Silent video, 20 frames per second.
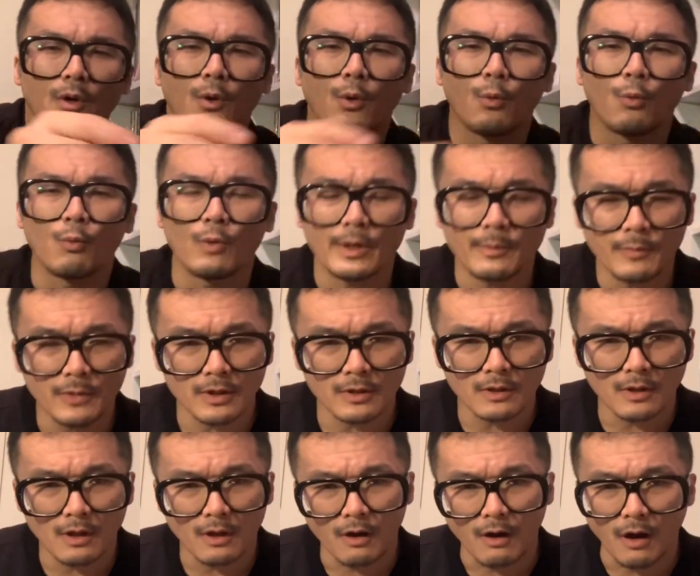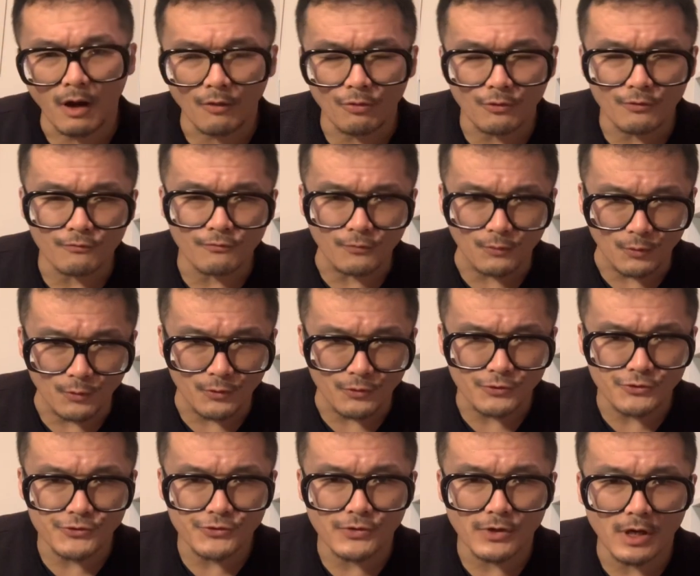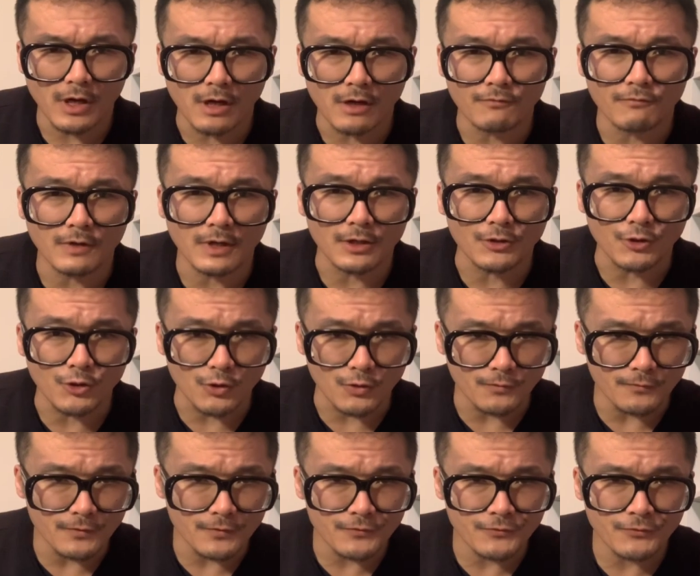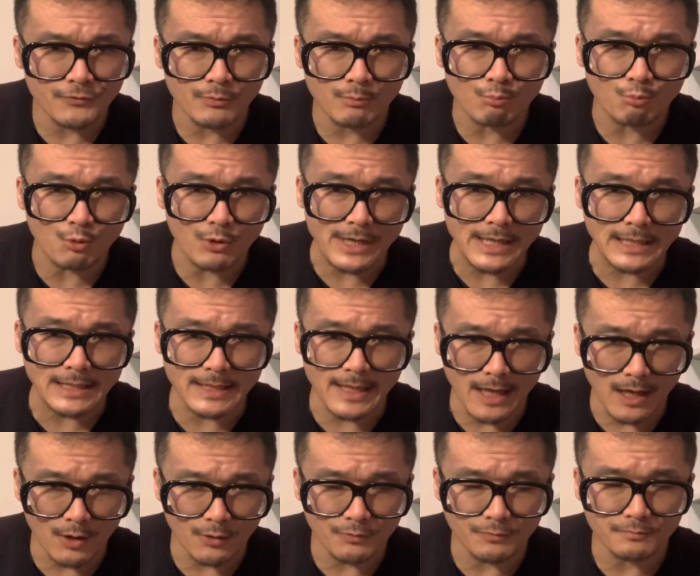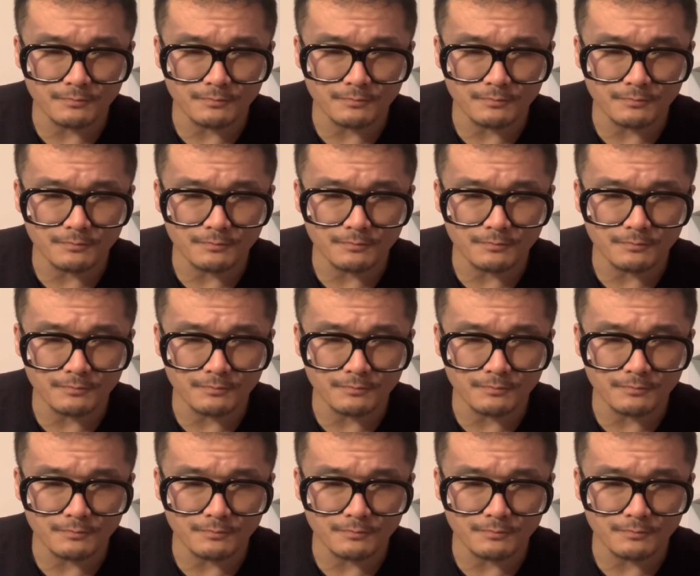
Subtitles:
Women on the Verge of a Nervous Breakdown.